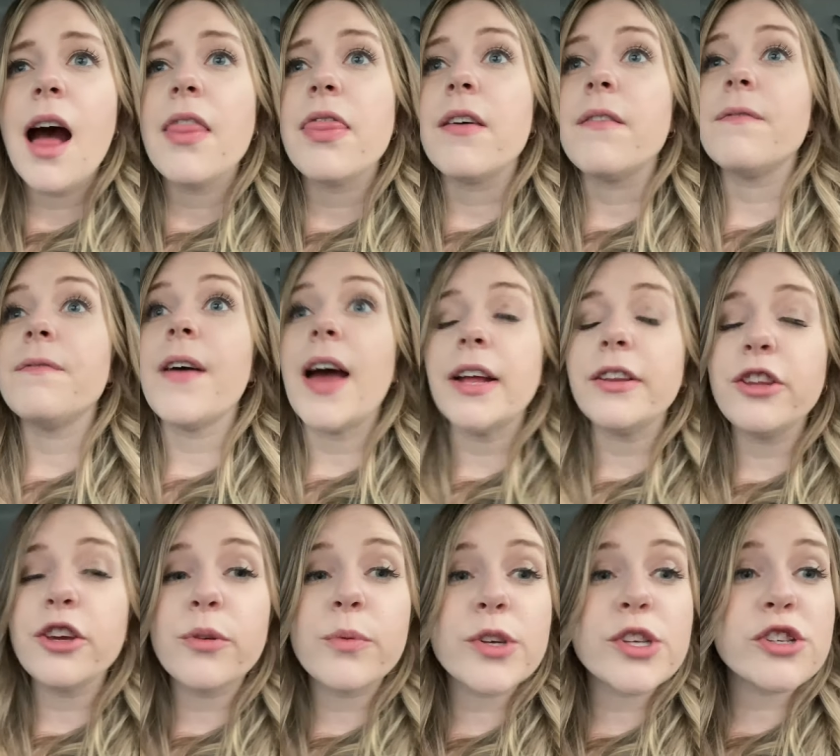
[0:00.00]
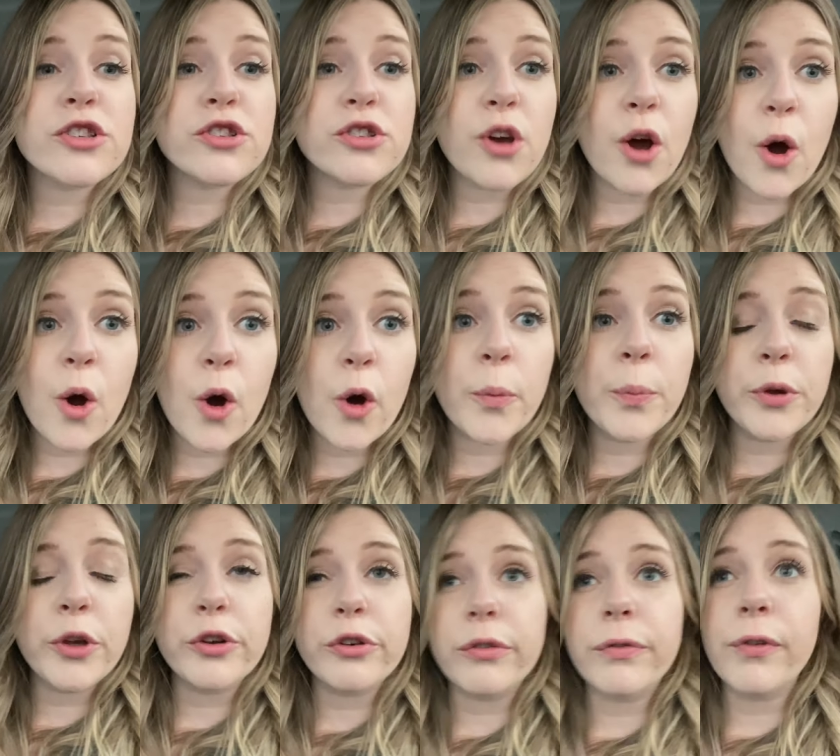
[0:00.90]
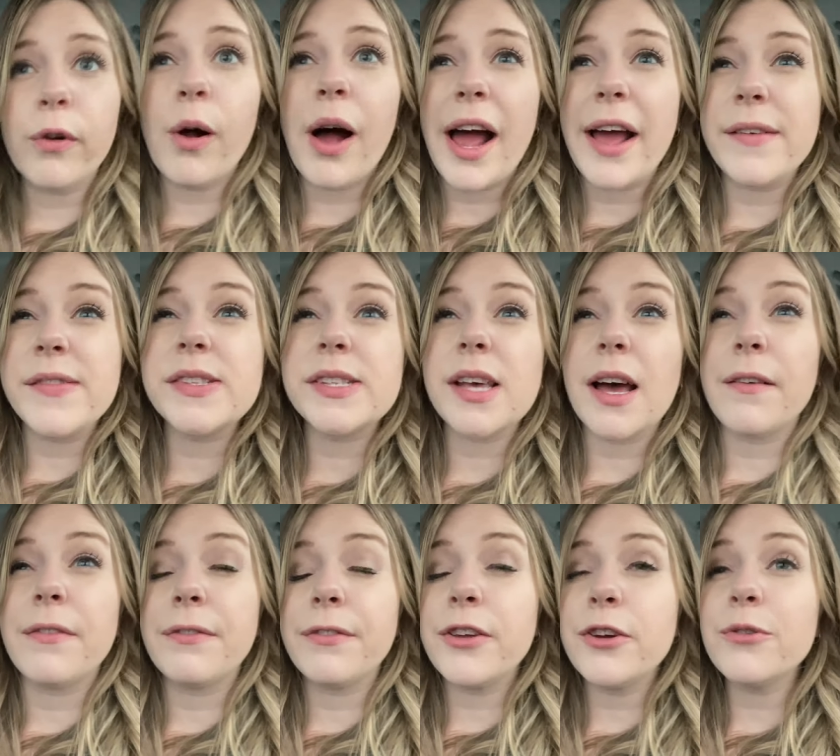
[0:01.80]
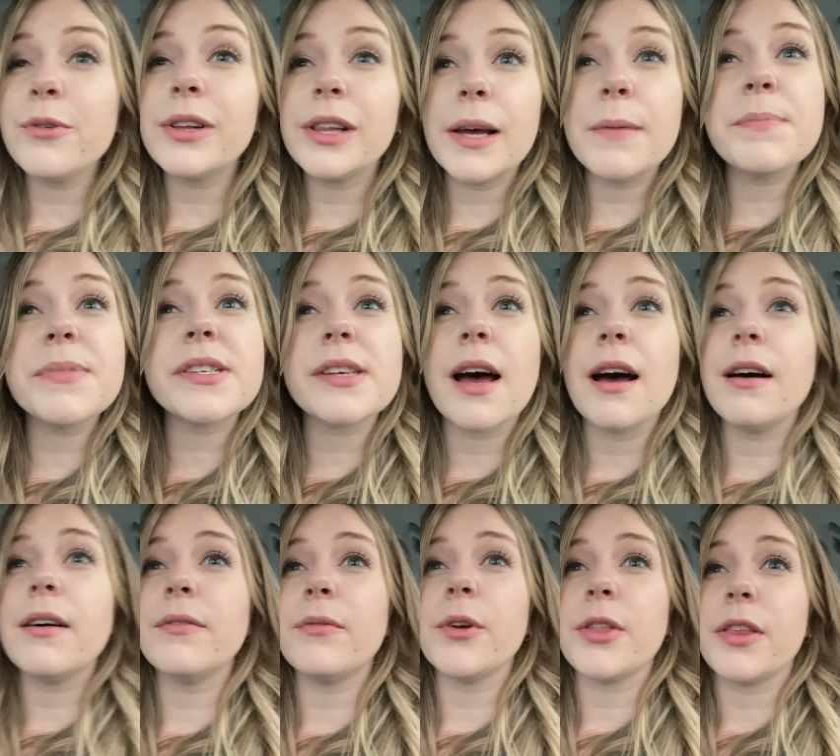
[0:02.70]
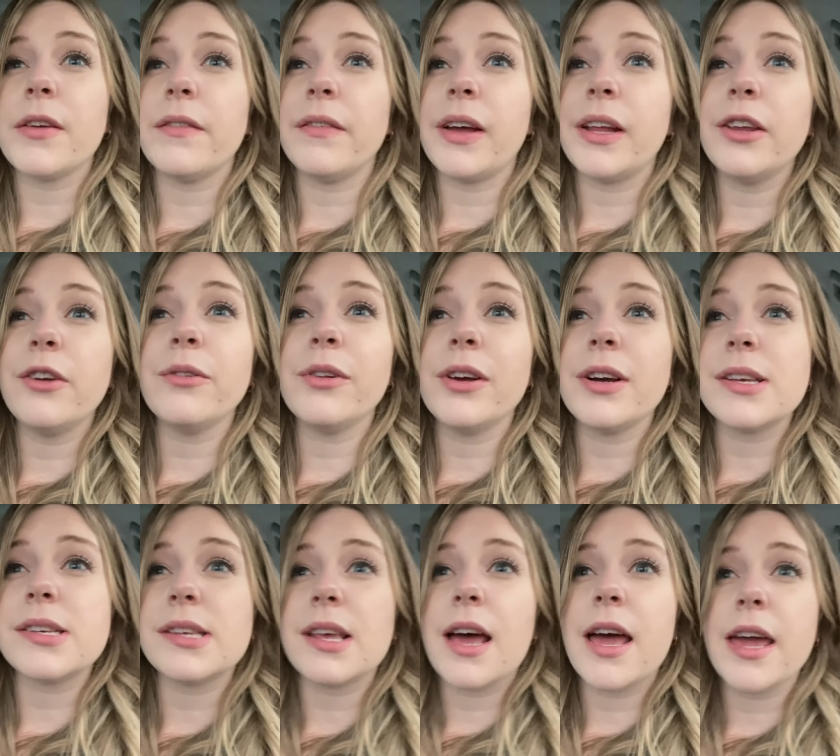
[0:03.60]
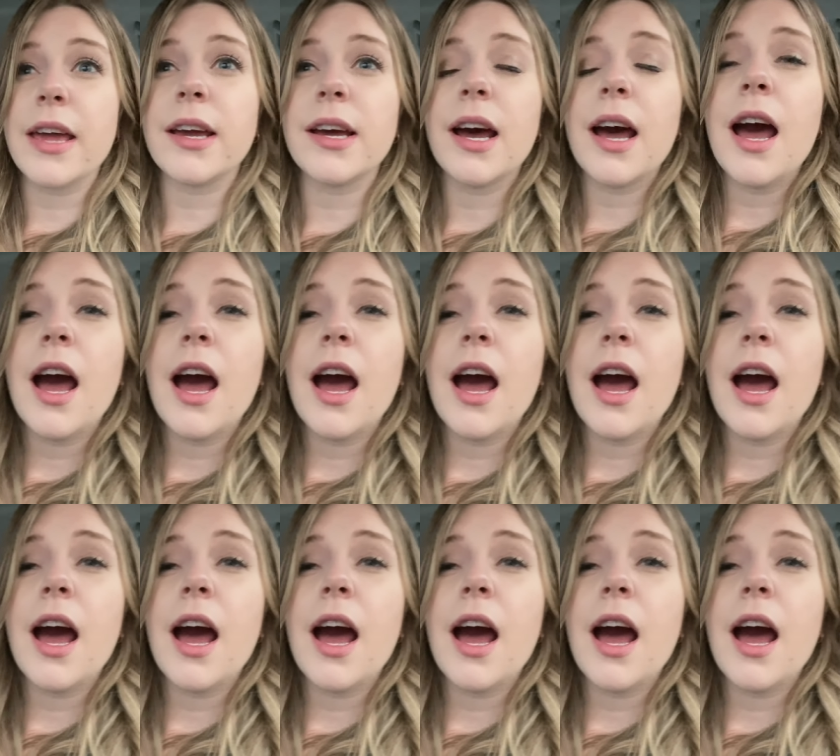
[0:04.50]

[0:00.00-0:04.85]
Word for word: The venue was so beautiful. I have a few clips of what the venue looks like.